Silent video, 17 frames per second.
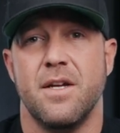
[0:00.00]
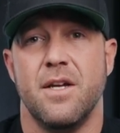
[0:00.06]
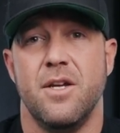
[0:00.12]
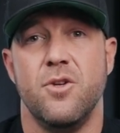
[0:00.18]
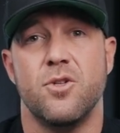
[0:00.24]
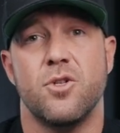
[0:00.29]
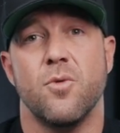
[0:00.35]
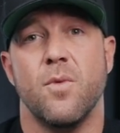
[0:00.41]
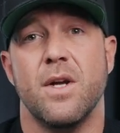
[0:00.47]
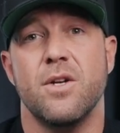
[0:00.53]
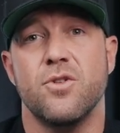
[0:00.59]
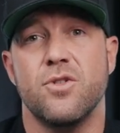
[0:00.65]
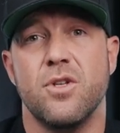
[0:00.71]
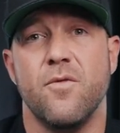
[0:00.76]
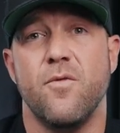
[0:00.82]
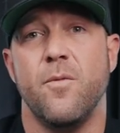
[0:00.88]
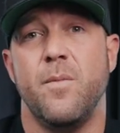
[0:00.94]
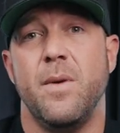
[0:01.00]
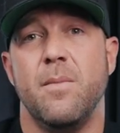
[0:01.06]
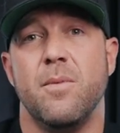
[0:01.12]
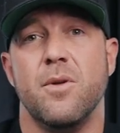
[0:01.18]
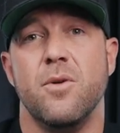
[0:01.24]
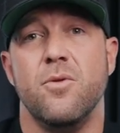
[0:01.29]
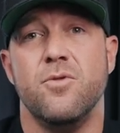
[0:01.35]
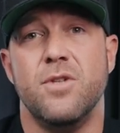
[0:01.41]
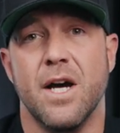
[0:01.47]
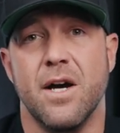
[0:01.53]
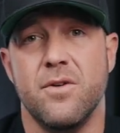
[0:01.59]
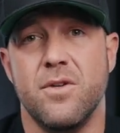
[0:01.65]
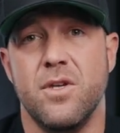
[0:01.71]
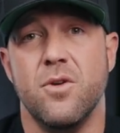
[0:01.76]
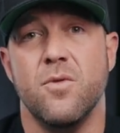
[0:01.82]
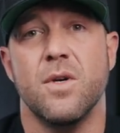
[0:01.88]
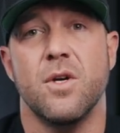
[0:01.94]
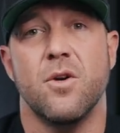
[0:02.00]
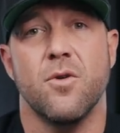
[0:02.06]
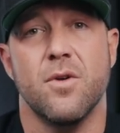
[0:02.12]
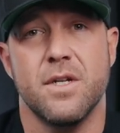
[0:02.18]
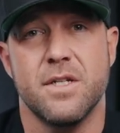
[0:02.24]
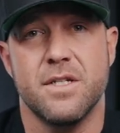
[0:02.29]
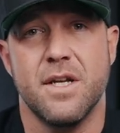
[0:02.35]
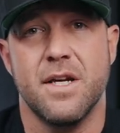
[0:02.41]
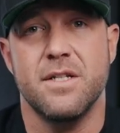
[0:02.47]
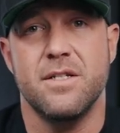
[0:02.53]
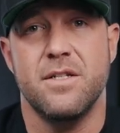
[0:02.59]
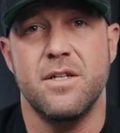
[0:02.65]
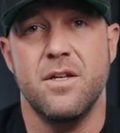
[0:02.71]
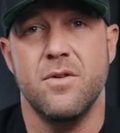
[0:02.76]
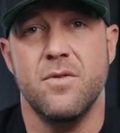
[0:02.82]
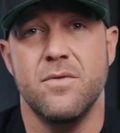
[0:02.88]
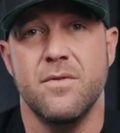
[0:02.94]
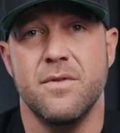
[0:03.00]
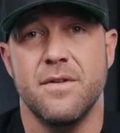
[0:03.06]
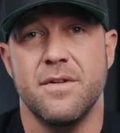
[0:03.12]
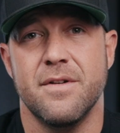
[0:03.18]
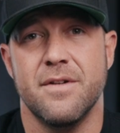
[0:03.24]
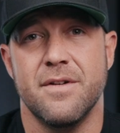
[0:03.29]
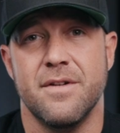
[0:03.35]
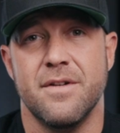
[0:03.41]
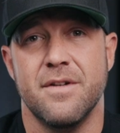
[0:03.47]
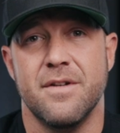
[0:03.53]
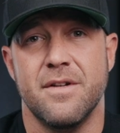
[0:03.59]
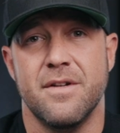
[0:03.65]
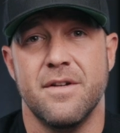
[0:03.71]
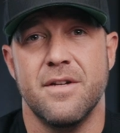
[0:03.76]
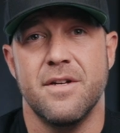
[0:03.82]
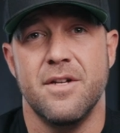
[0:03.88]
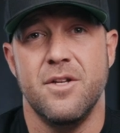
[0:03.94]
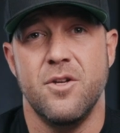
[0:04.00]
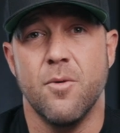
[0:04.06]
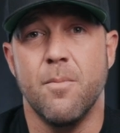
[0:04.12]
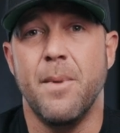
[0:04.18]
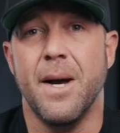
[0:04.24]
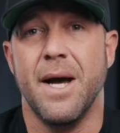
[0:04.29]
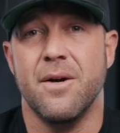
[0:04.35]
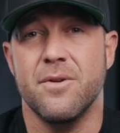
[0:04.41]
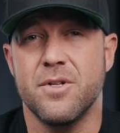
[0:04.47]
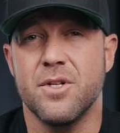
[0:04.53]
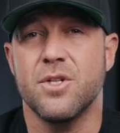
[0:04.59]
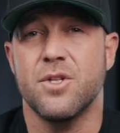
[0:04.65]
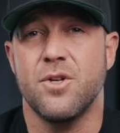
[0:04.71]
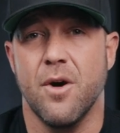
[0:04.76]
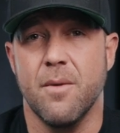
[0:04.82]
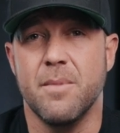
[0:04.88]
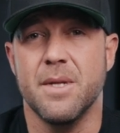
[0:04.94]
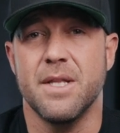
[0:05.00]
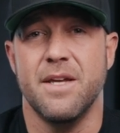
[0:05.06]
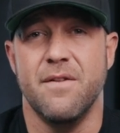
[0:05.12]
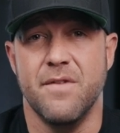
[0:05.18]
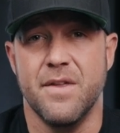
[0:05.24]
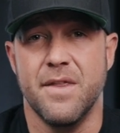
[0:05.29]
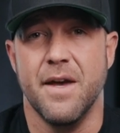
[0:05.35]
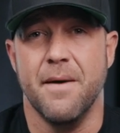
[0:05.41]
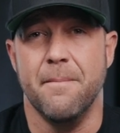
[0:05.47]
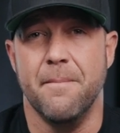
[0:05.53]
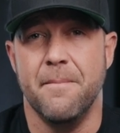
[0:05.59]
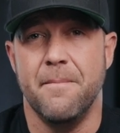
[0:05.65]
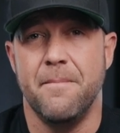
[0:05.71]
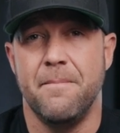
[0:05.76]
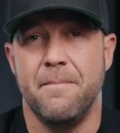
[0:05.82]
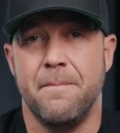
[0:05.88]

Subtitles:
you surround yourself with people who doubt you and criticize you, you're bound to start believing them.